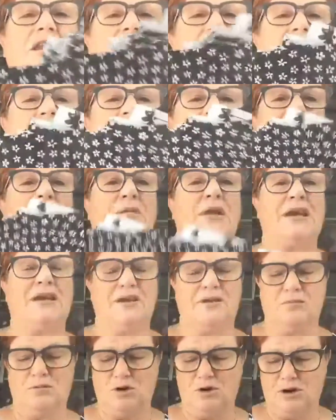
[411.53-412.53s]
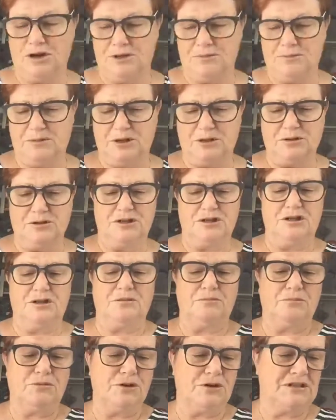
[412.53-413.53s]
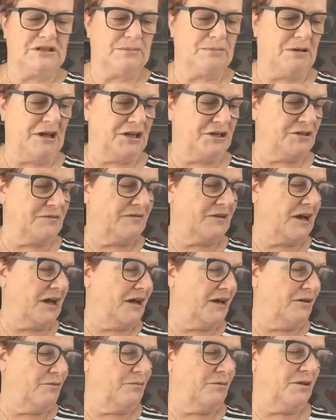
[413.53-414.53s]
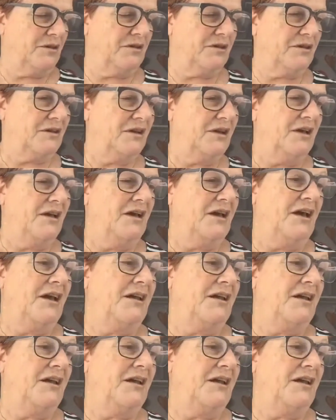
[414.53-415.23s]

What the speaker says: I love black and white because you can put a splash of colour with it